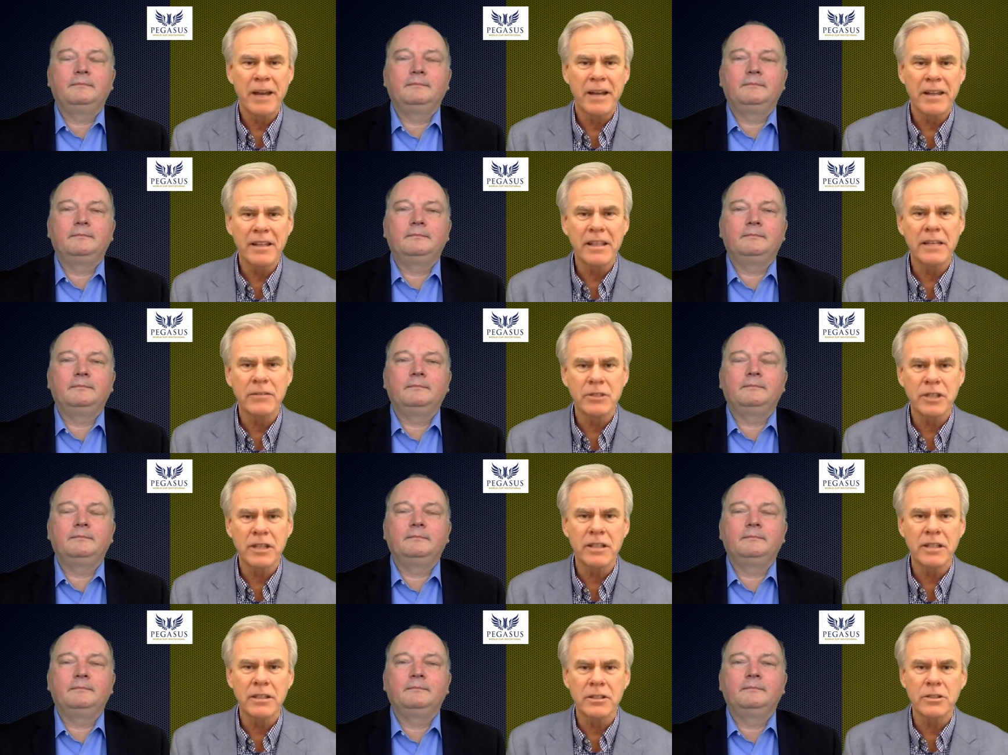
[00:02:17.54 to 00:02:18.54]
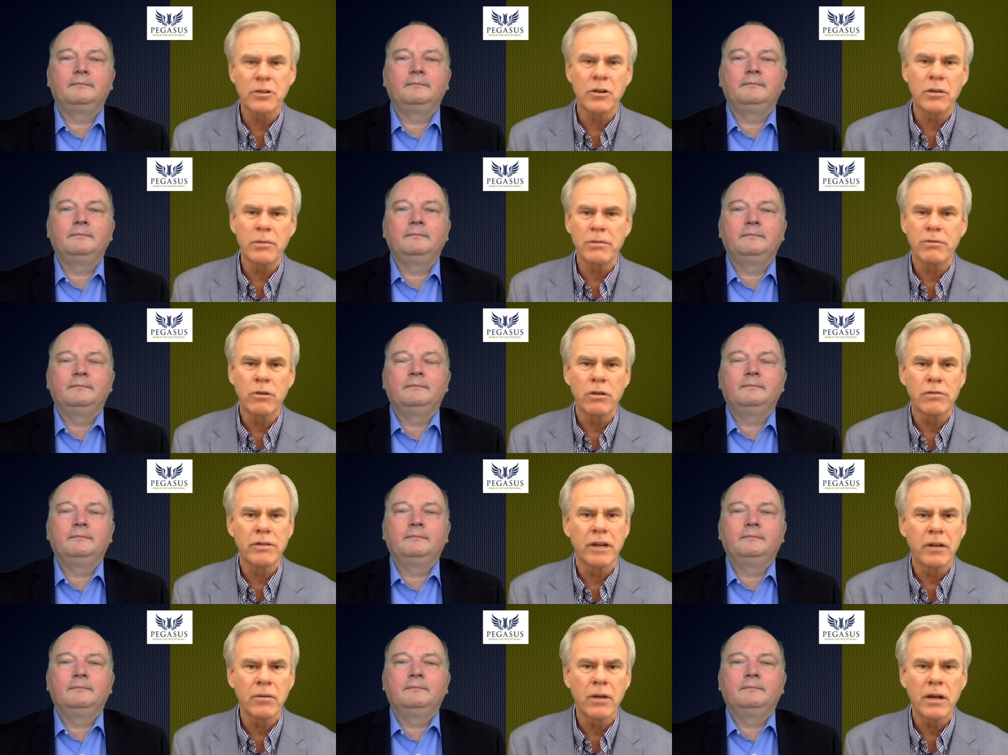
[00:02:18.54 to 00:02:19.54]
Speaker 1: I think they've seen this story before. If
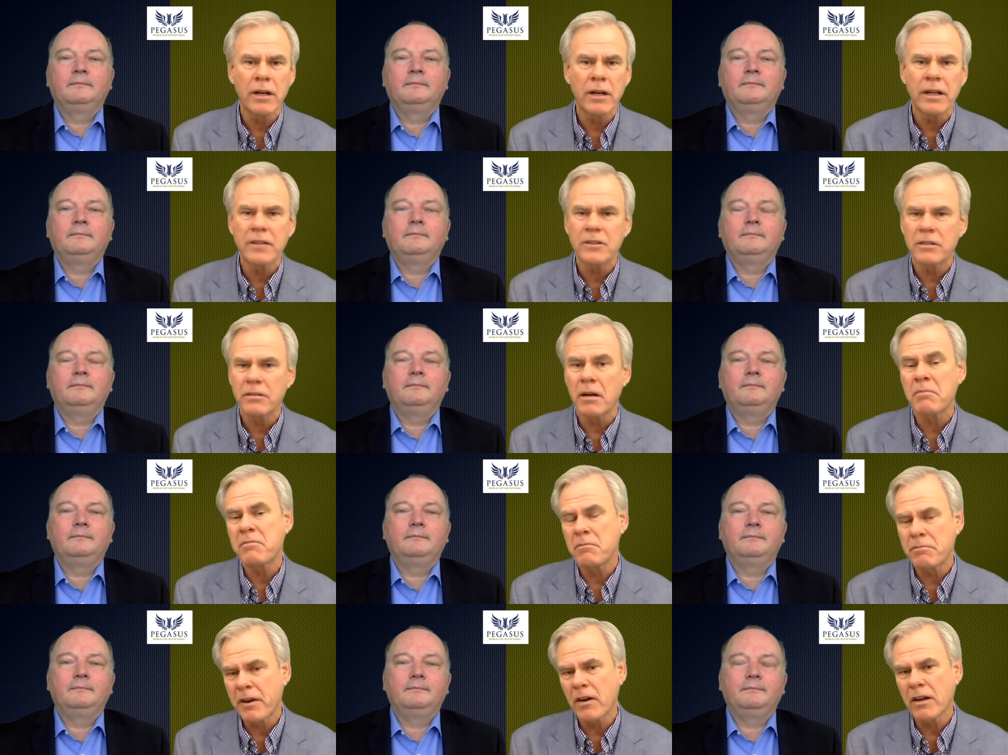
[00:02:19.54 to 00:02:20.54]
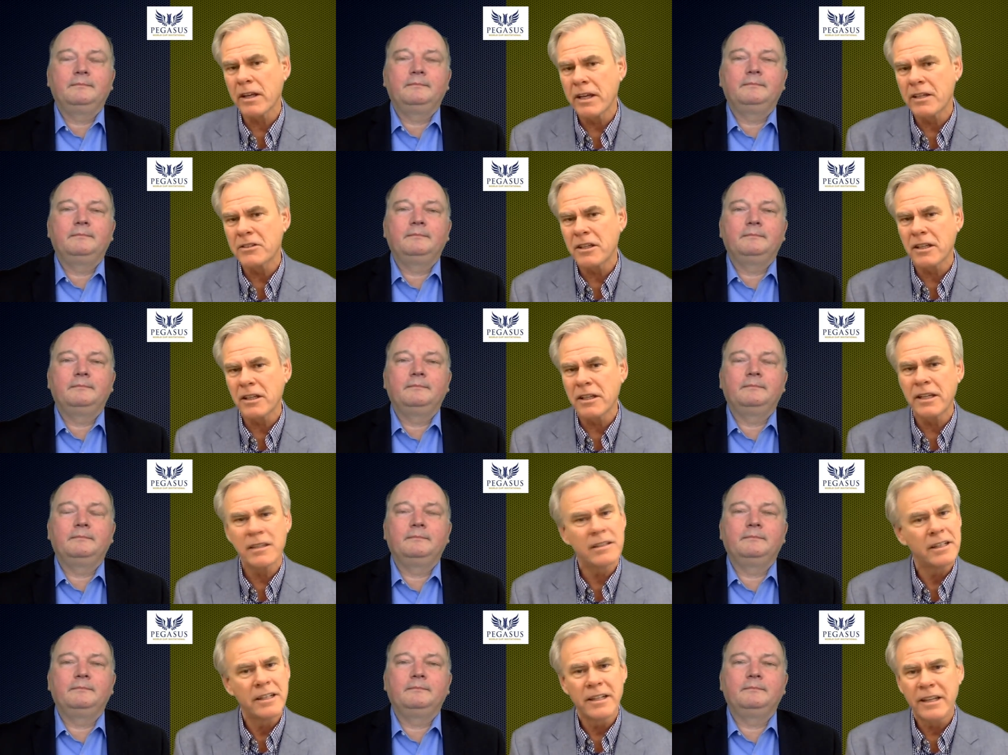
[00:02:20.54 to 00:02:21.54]
Gun Runner gets a, a fairly easy
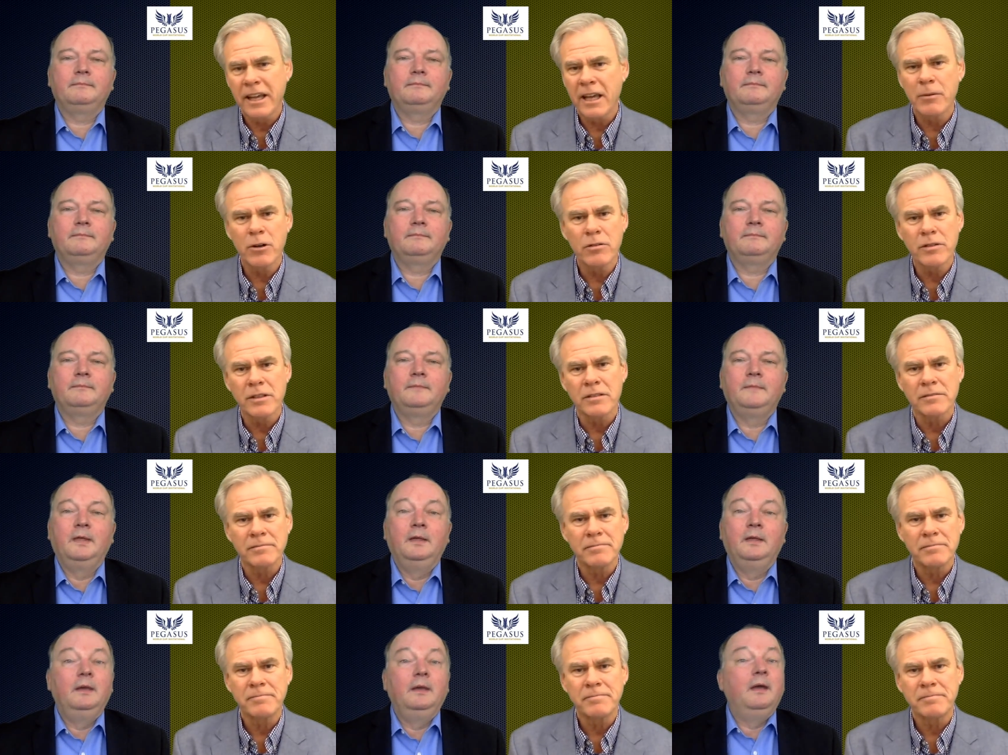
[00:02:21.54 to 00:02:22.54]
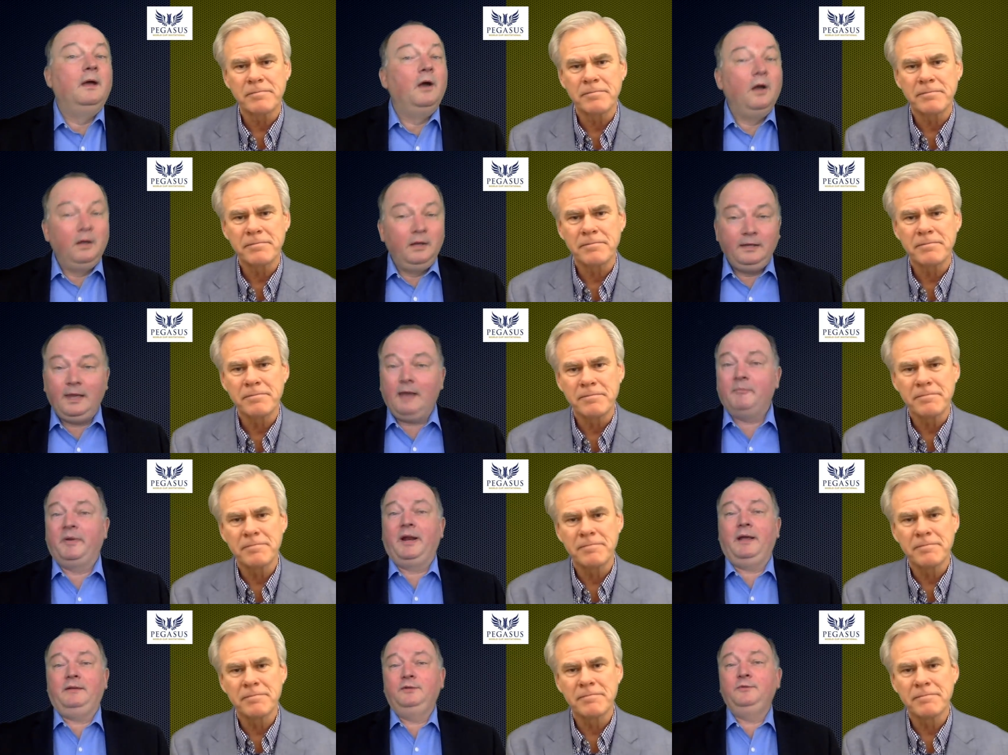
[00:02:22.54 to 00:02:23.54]
lead, game over.
Speaker 2: Yeah,
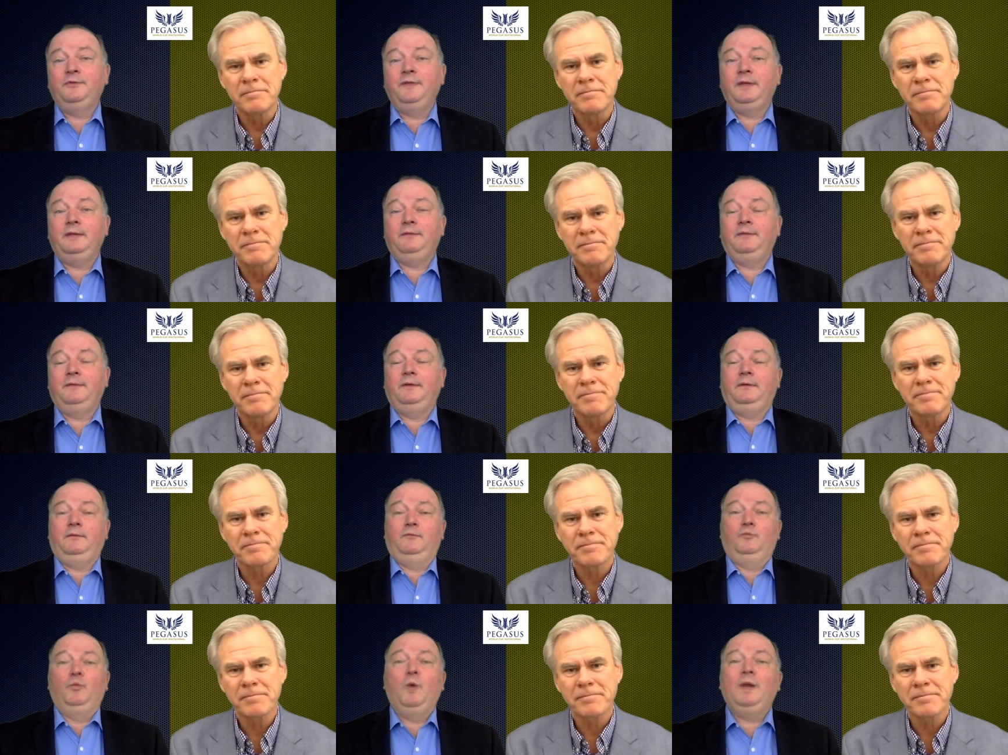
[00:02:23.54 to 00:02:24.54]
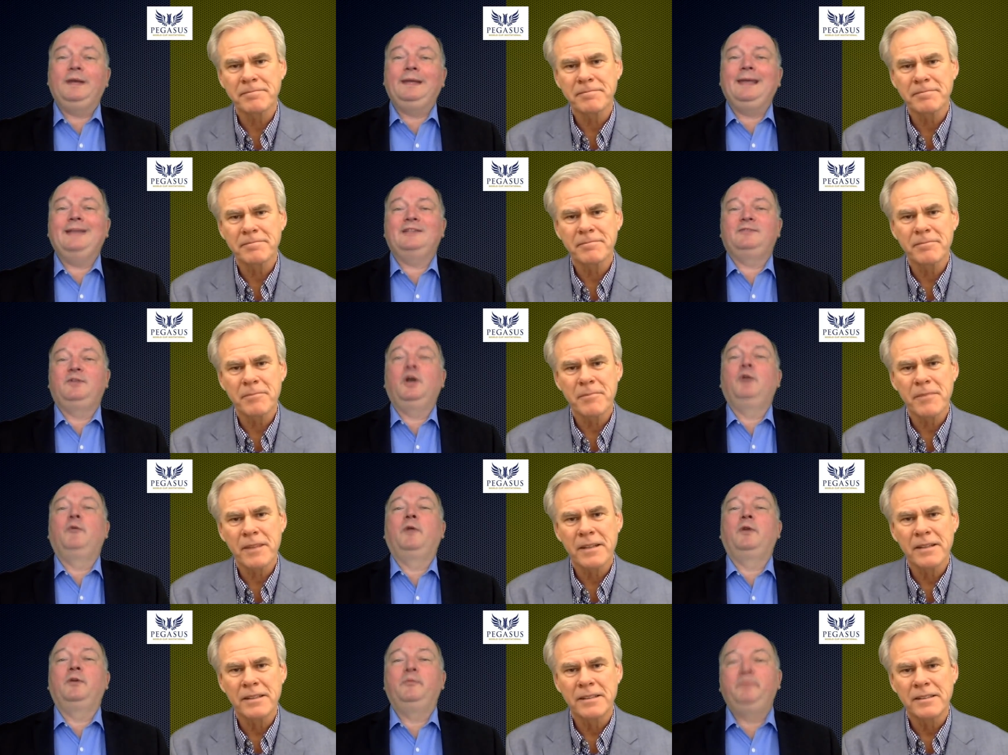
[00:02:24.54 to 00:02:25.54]
but I do think that what gets
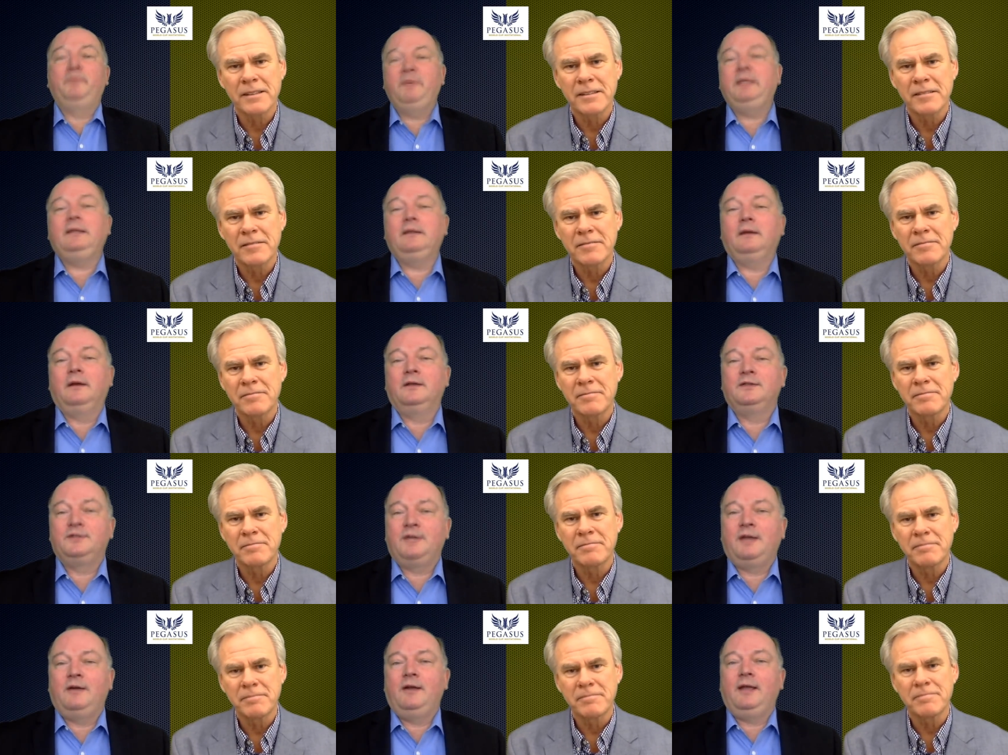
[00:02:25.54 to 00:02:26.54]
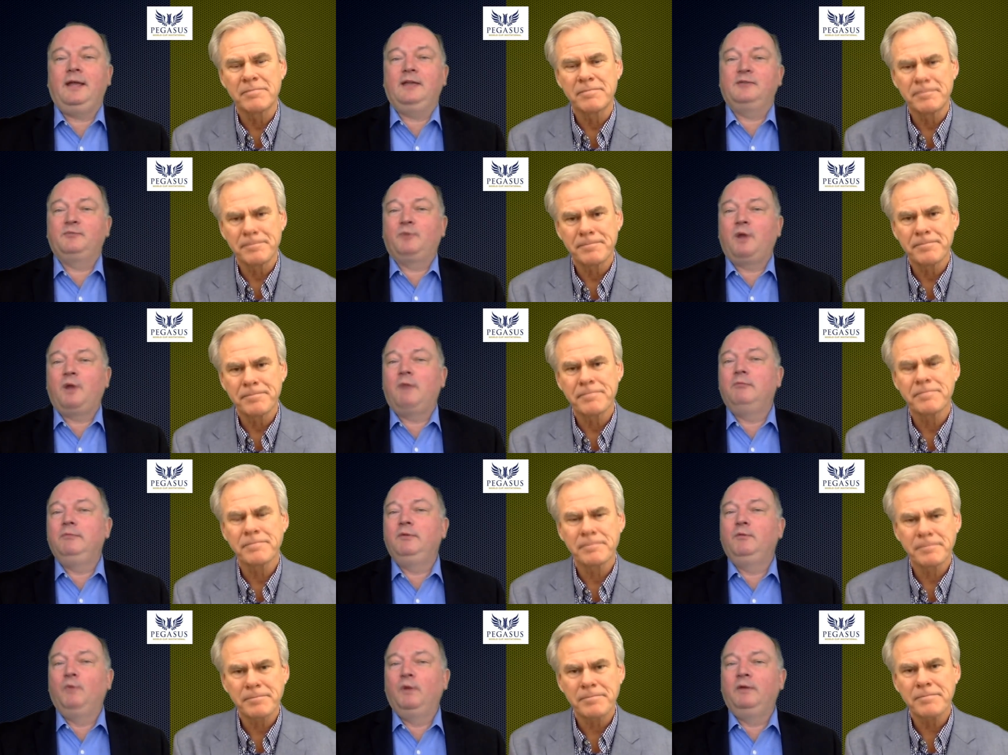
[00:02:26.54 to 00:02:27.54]
Gun Runner beat on Saturday is
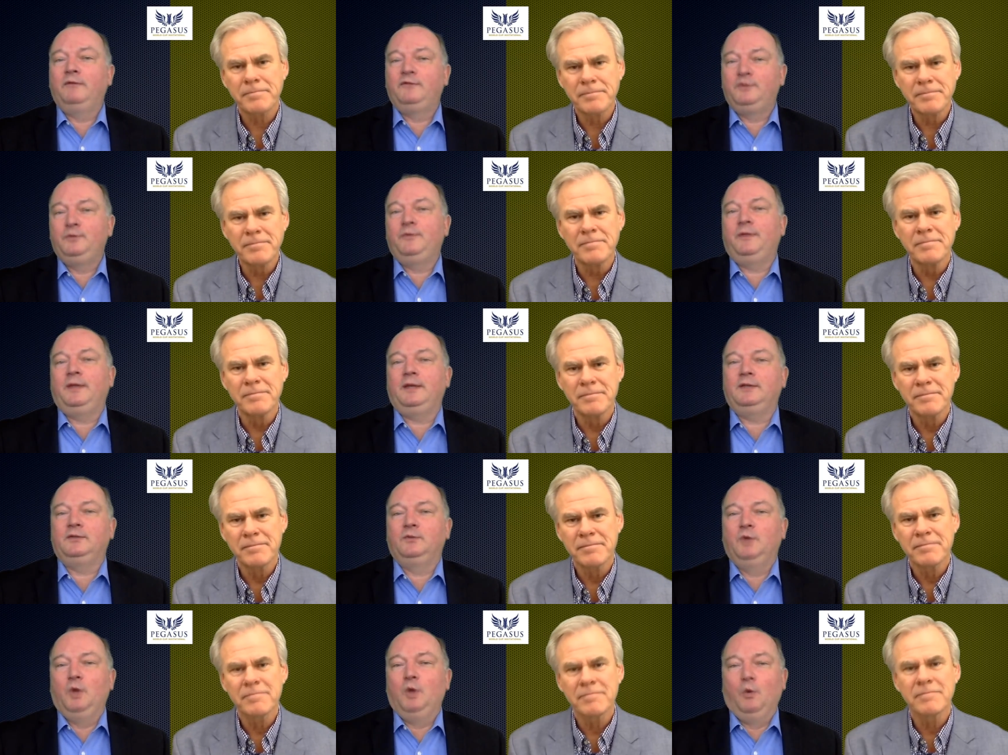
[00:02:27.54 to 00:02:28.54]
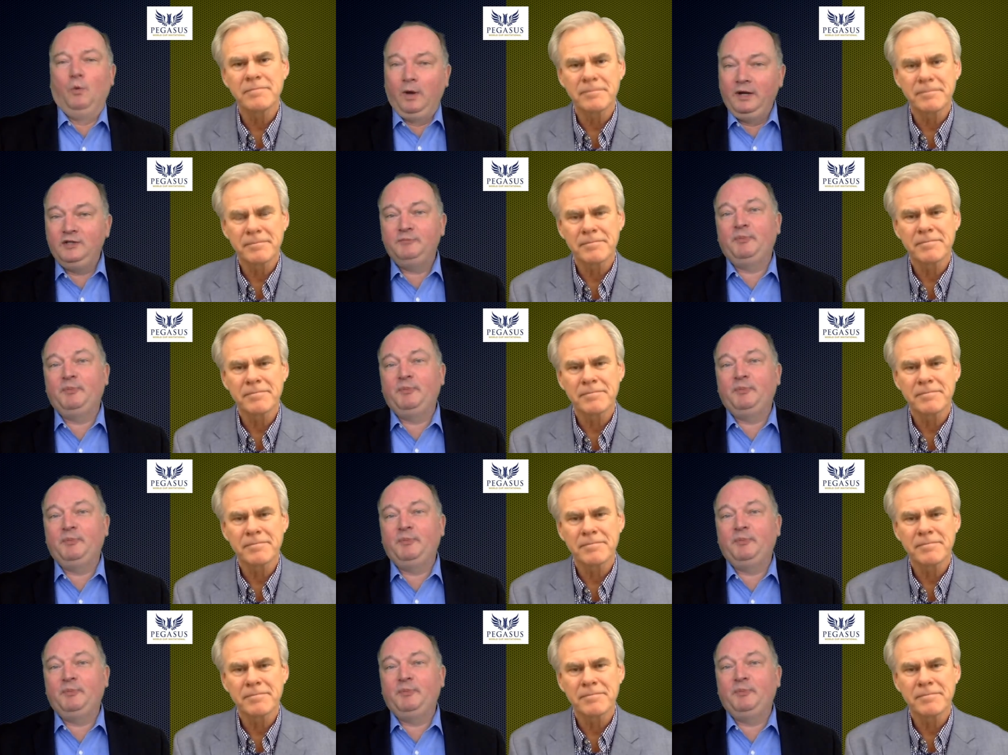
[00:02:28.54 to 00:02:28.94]
probably one of two things. One